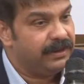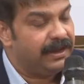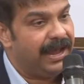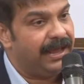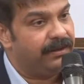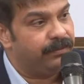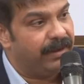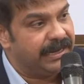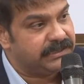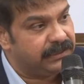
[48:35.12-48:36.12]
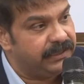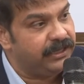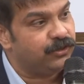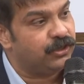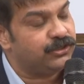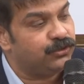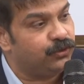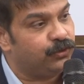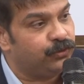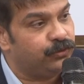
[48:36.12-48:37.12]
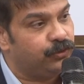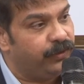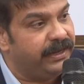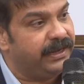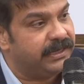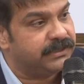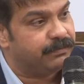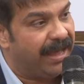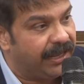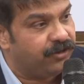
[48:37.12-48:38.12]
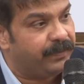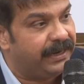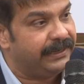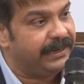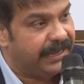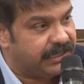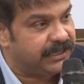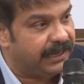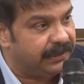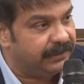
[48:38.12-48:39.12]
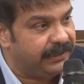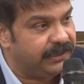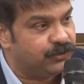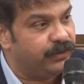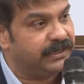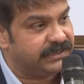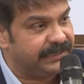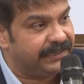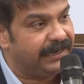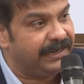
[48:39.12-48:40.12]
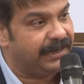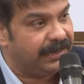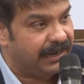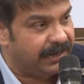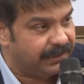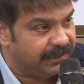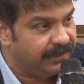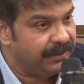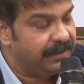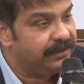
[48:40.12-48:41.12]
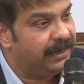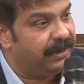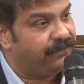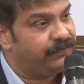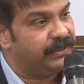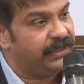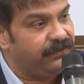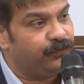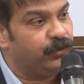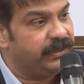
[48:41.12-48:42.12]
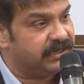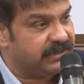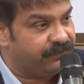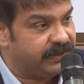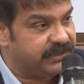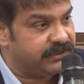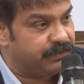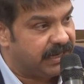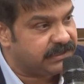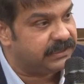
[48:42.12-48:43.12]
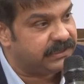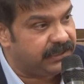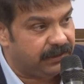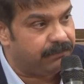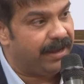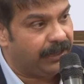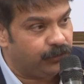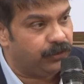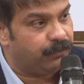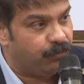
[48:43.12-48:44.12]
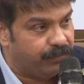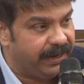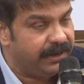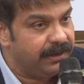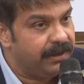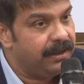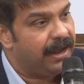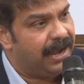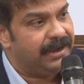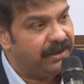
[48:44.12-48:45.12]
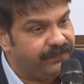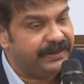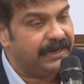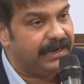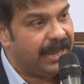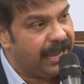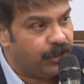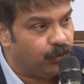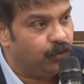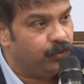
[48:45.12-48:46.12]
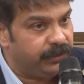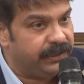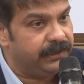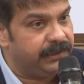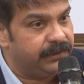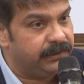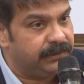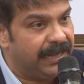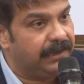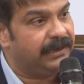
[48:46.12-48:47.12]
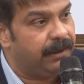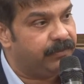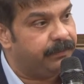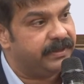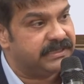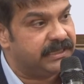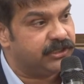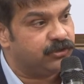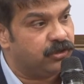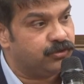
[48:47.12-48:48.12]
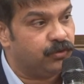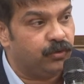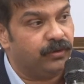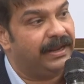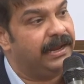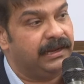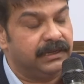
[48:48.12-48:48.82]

And my son is also doing his management in HR. He is doing a second year in London. And after three, four years after his master's, he come back to the Mumbai and definitely i know ki that time the businesses also grow like